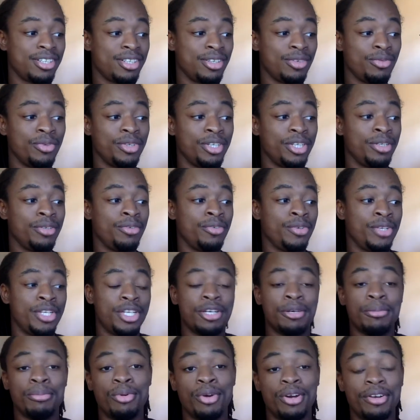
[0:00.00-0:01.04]
when
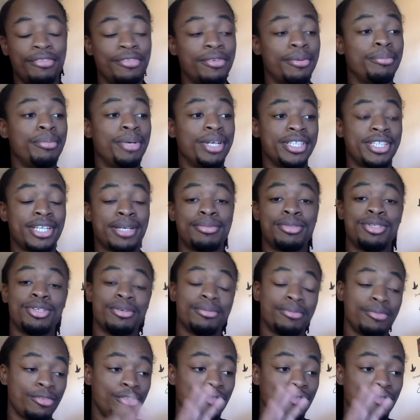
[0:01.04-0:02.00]
their boyfriend breaks up to him.